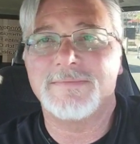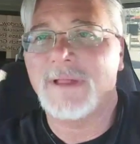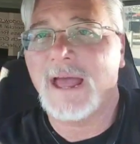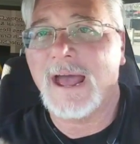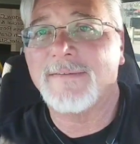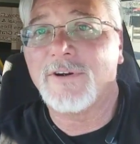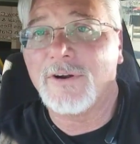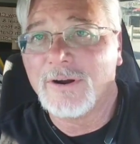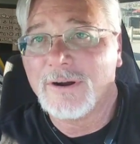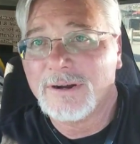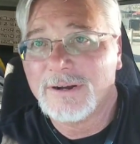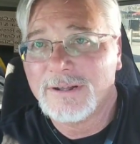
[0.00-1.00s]
ever.
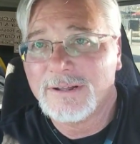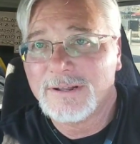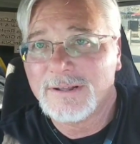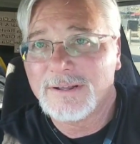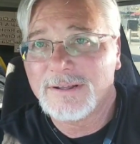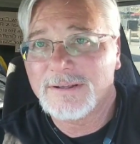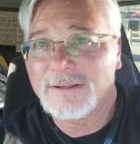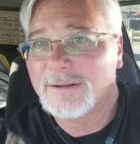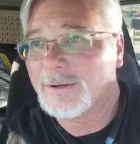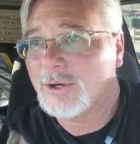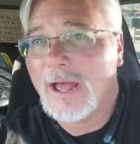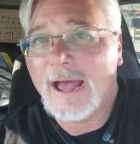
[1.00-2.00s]

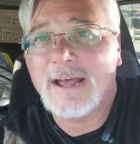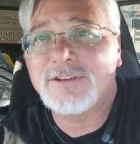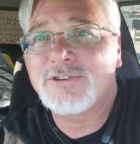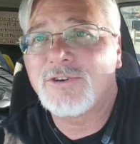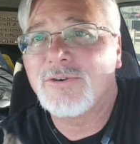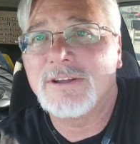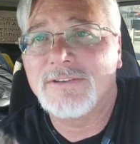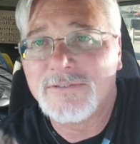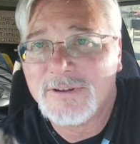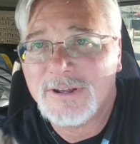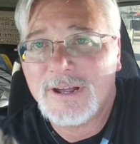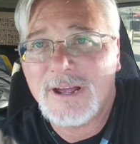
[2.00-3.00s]
Ask
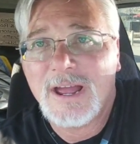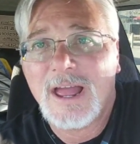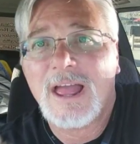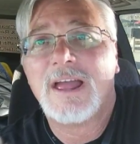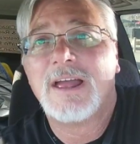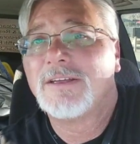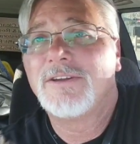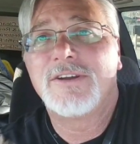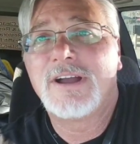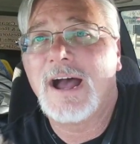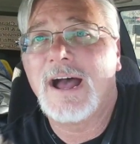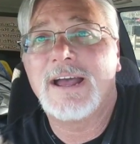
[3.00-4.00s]
Chris.
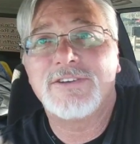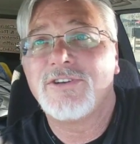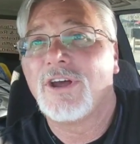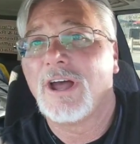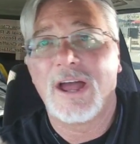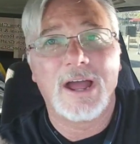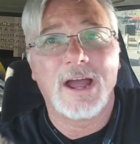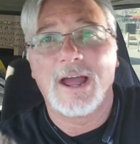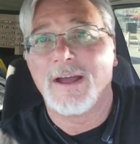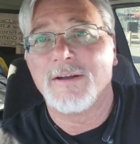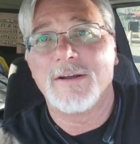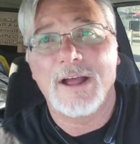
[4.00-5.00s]
Guys,
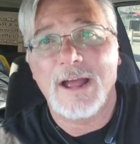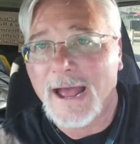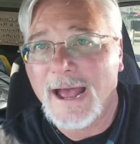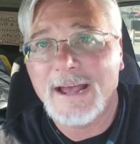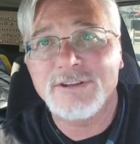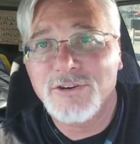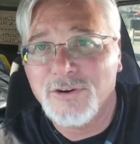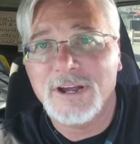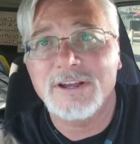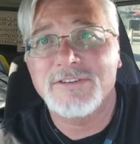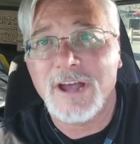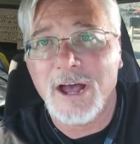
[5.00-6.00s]
ask
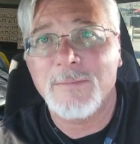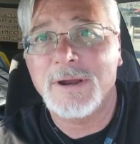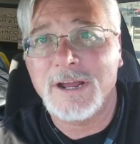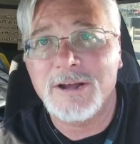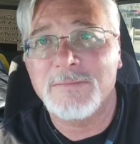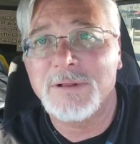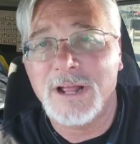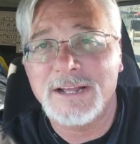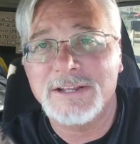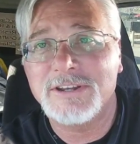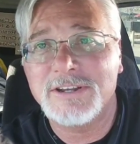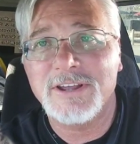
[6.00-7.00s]
Chris how many
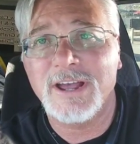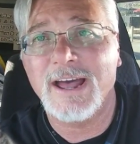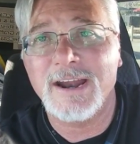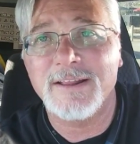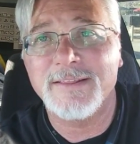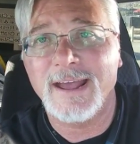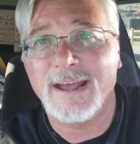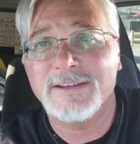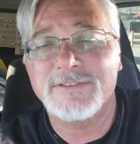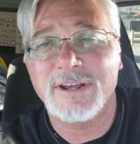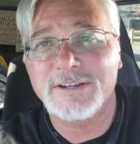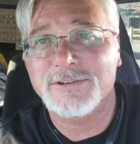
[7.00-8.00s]
complaints he's had on the
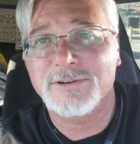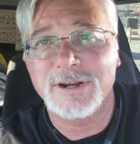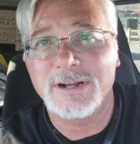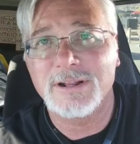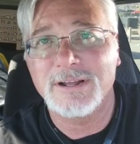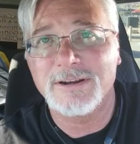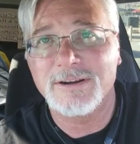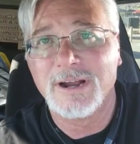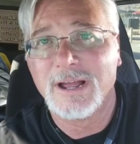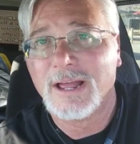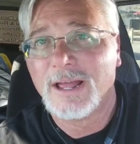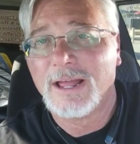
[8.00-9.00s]
Aztec screen cleaner.
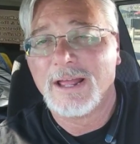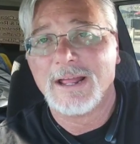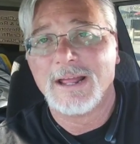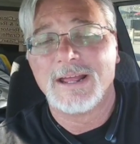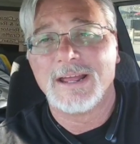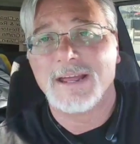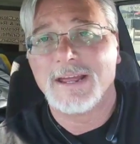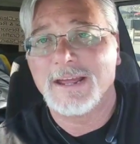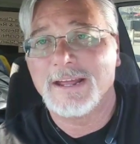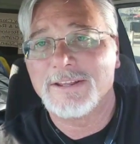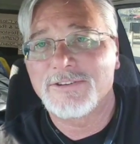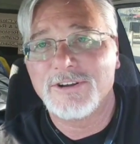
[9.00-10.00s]

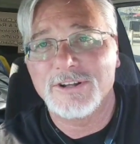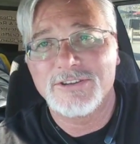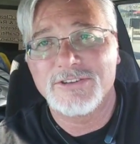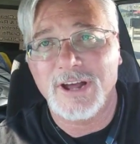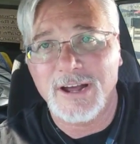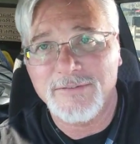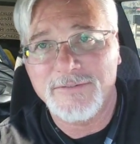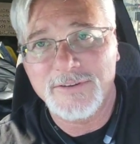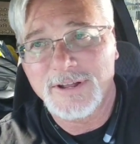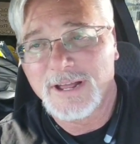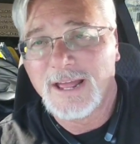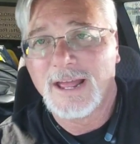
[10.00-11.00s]
It's good stuff.
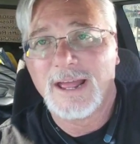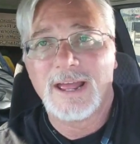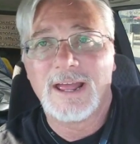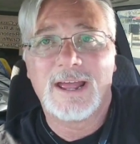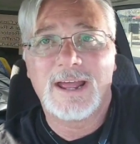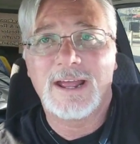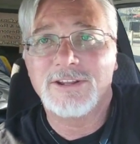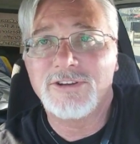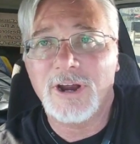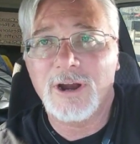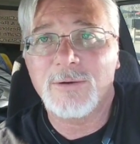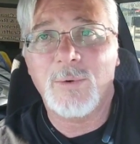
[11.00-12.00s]
And
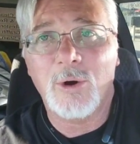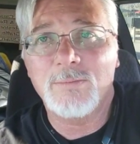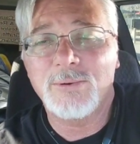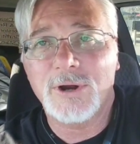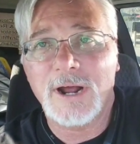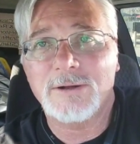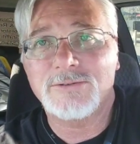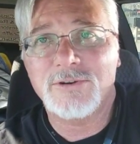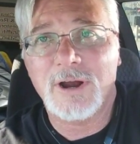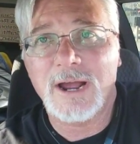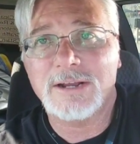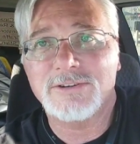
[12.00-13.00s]
Jared won't put out
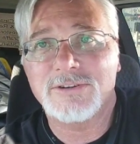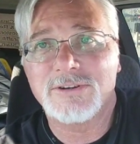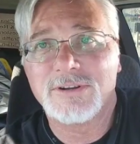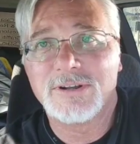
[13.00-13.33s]
trash.